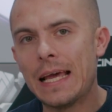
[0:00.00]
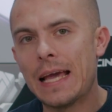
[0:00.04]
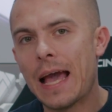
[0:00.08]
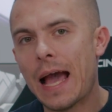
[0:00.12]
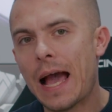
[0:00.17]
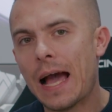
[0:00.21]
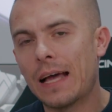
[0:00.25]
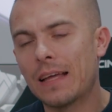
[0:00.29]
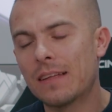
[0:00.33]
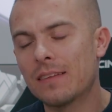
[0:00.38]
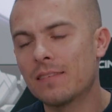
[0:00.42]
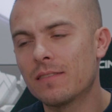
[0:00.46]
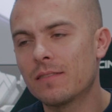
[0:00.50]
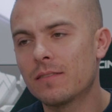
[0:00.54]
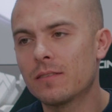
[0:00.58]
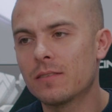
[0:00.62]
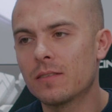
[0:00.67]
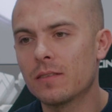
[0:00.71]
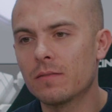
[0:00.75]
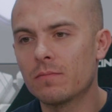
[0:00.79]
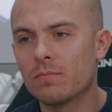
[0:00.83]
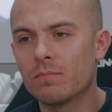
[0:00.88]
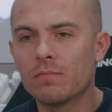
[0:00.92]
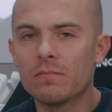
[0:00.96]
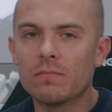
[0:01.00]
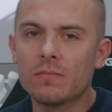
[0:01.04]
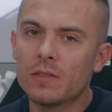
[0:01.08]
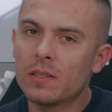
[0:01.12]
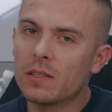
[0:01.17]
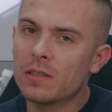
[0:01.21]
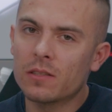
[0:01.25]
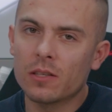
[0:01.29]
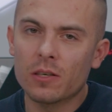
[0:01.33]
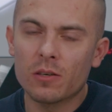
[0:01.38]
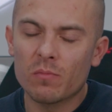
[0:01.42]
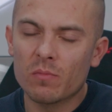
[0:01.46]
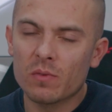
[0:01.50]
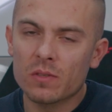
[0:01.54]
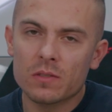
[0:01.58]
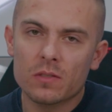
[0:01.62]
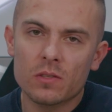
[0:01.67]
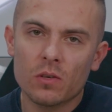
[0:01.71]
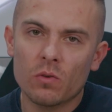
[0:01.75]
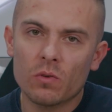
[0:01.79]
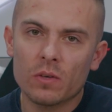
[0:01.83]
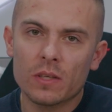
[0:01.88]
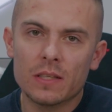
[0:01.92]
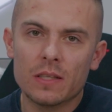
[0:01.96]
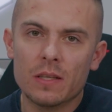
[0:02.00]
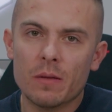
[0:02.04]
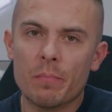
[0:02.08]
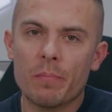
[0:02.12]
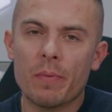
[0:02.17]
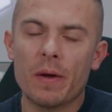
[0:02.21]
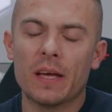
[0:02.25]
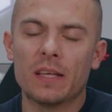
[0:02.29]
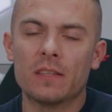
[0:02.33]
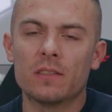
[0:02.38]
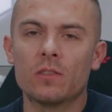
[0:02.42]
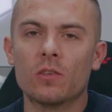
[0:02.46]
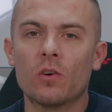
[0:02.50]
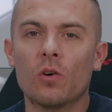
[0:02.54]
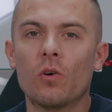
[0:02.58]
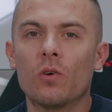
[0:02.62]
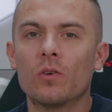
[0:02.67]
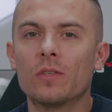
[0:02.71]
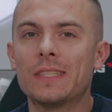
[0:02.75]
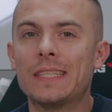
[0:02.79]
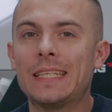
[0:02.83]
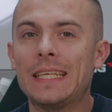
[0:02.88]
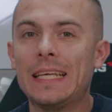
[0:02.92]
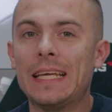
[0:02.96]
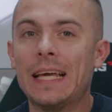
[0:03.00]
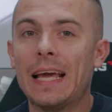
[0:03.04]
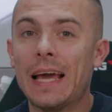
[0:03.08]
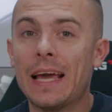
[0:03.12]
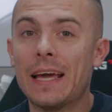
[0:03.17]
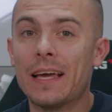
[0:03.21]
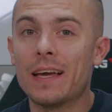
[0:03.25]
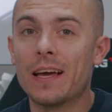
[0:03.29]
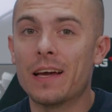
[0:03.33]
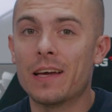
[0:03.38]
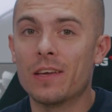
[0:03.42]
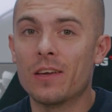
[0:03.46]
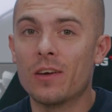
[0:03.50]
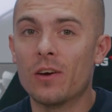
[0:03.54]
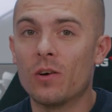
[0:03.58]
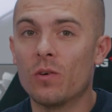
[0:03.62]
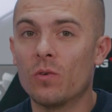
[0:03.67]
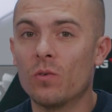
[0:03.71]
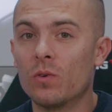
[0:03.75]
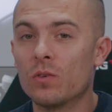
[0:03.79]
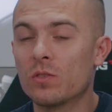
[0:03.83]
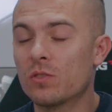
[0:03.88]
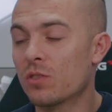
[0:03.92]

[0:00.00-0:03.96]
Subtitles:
and the thermals only depend on the AIO.